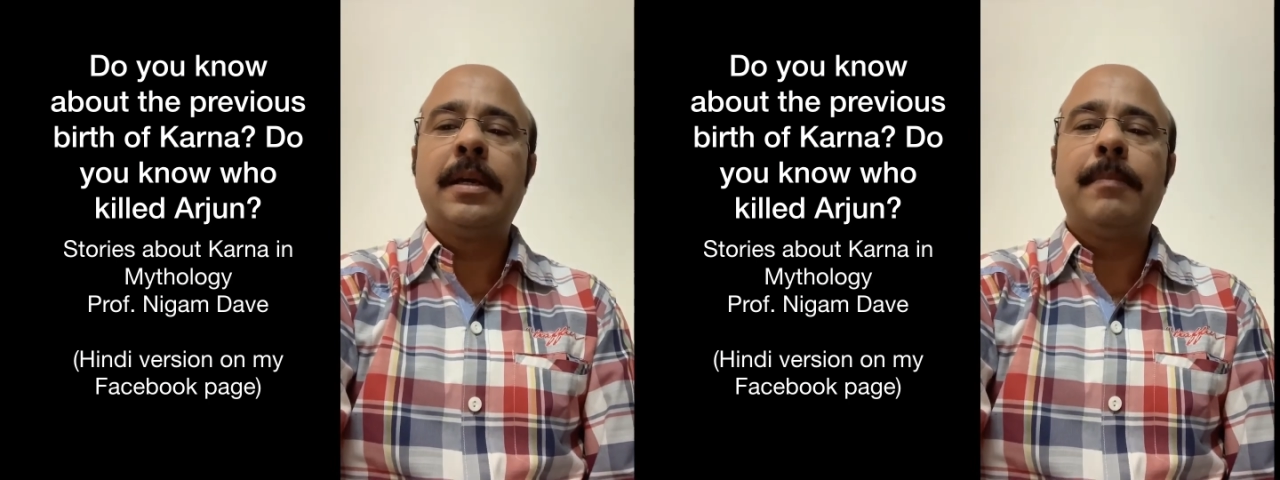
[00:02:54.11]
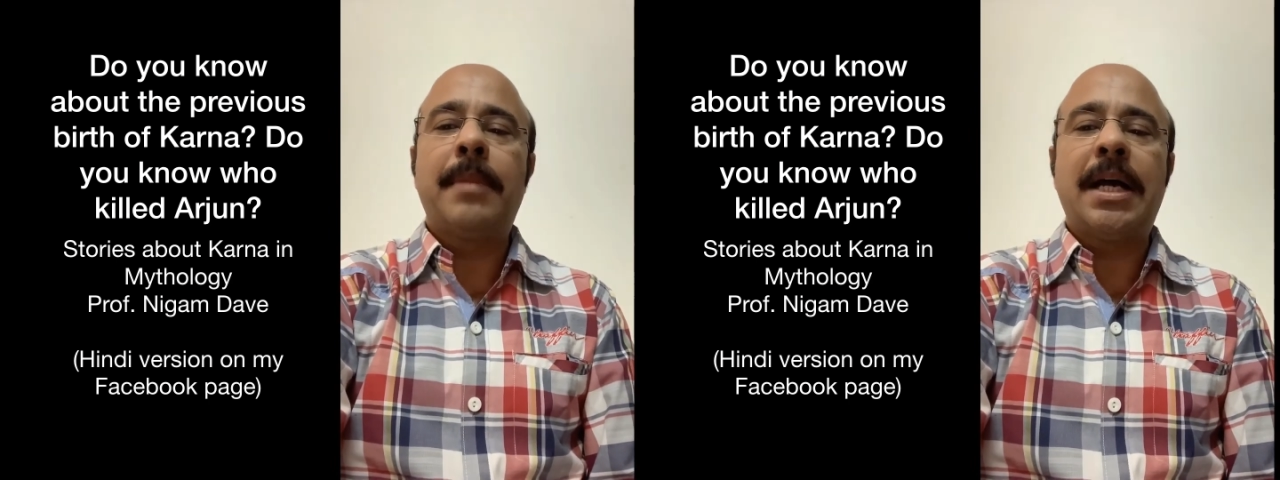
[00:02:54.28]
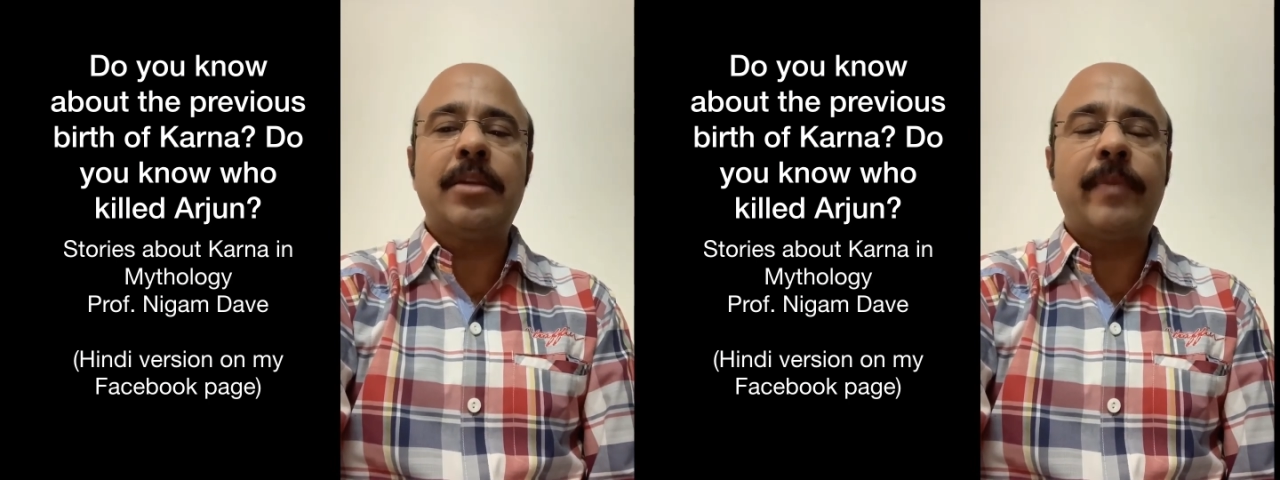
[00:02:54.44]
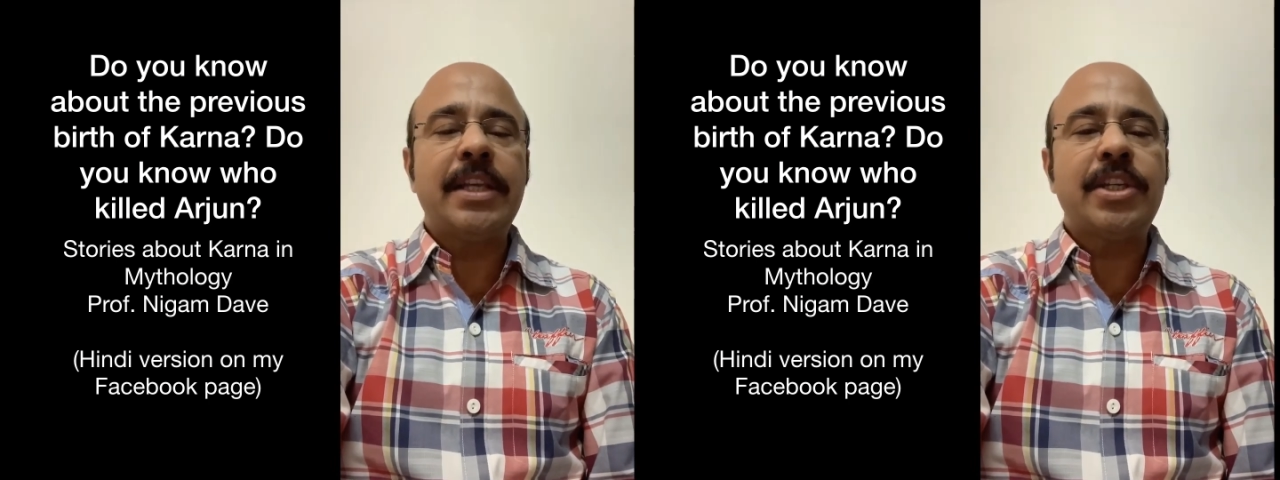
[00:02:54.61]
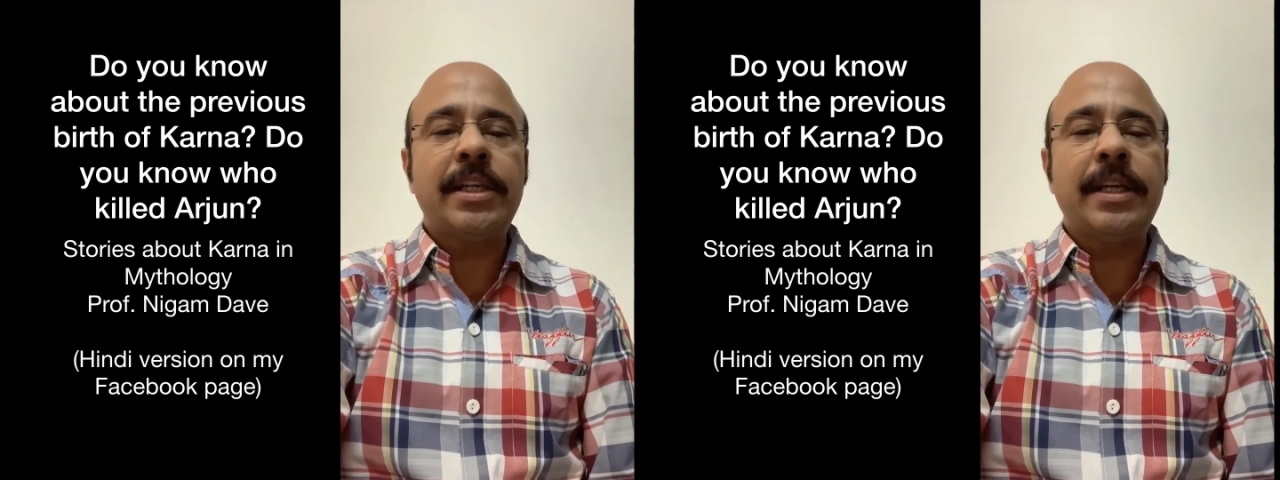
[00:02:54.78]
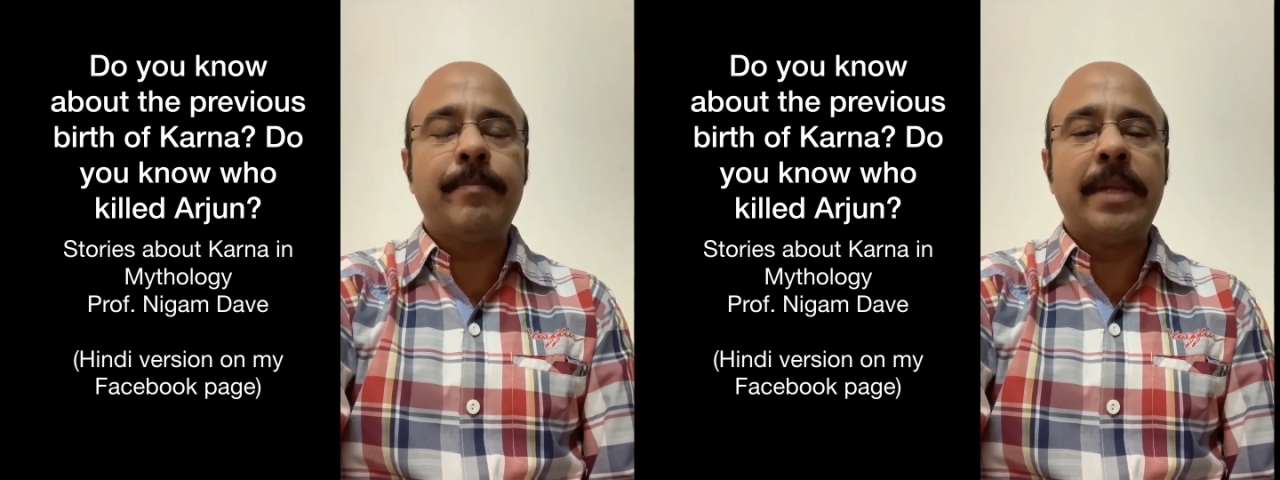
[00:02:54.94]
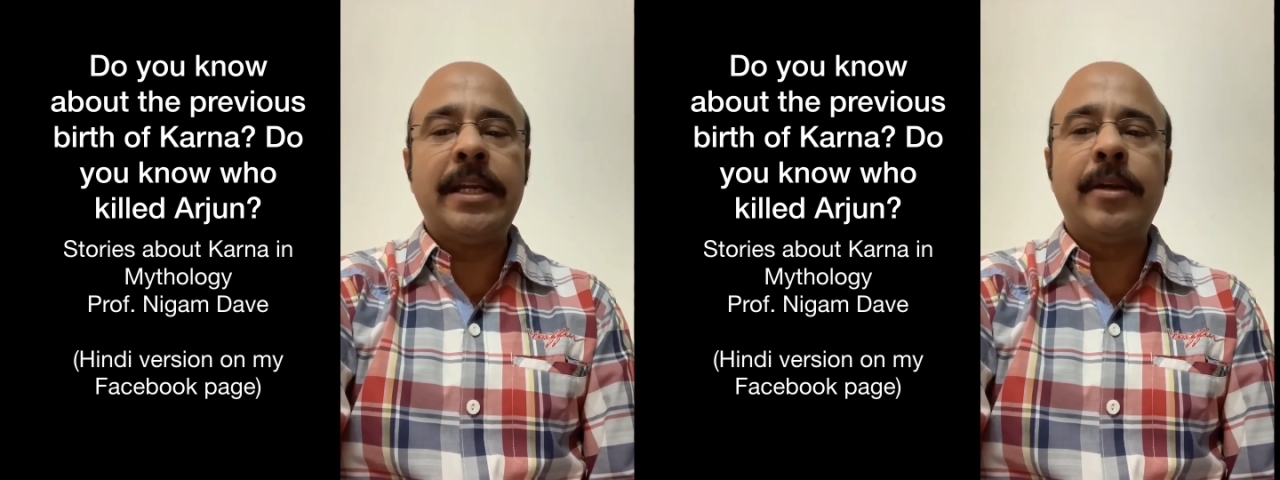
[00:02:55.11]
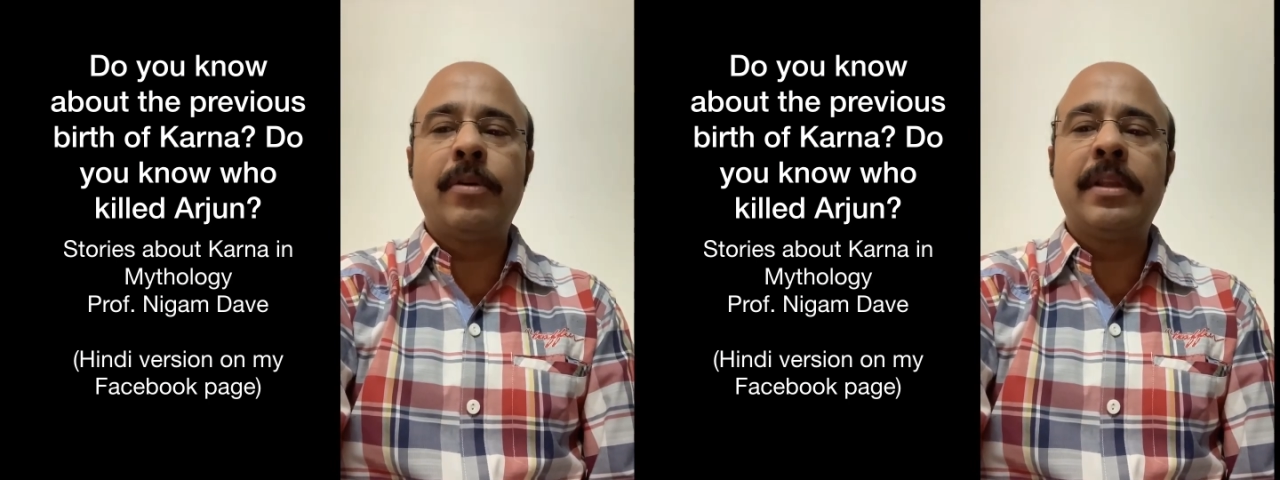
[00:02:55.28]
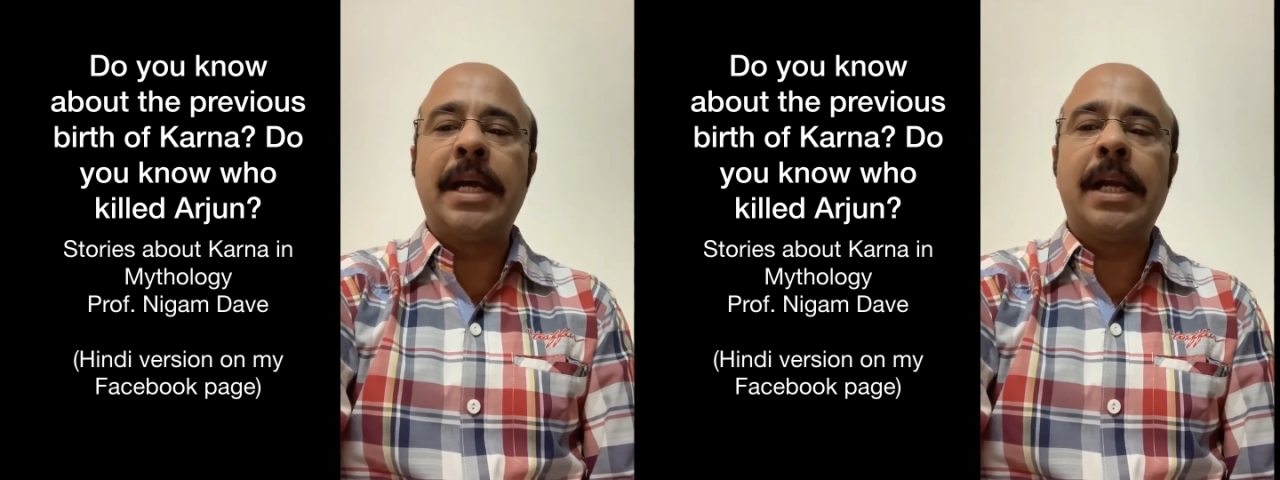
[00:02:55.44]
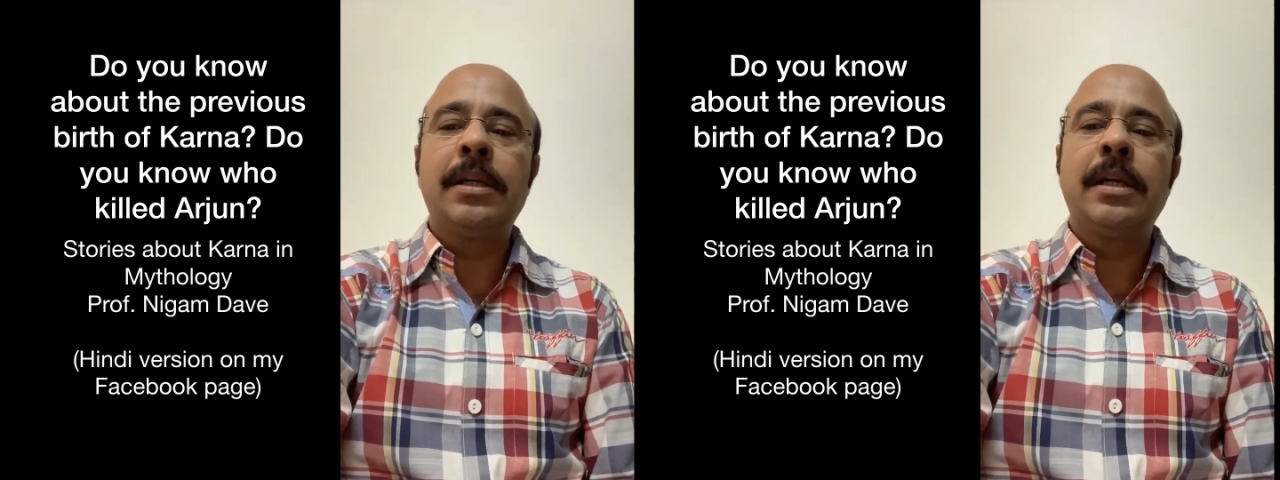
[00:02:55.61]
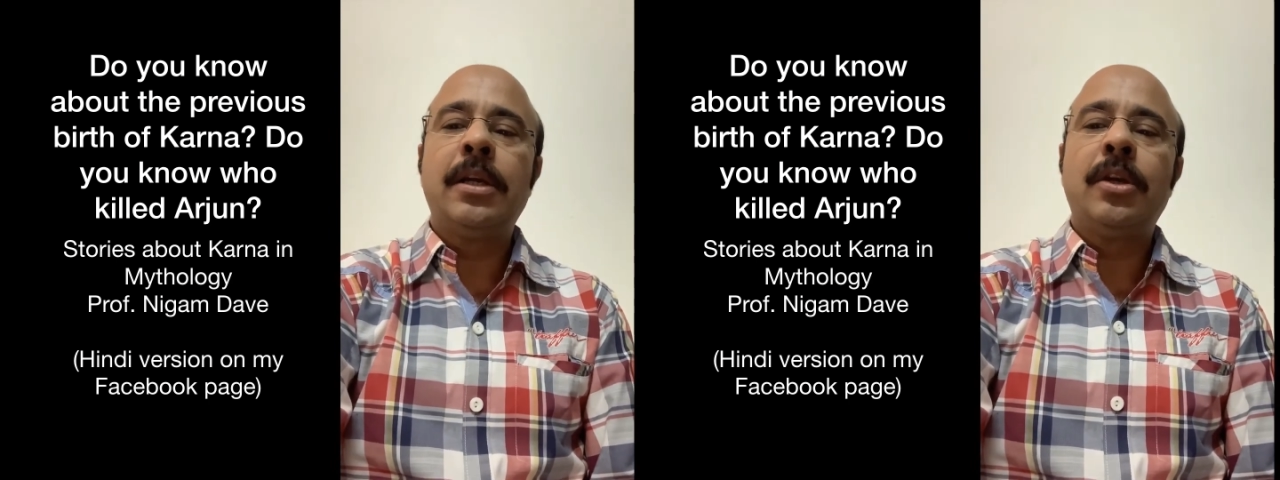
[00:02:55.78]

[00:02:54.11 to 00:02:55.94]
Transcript: Madhvacharya believed that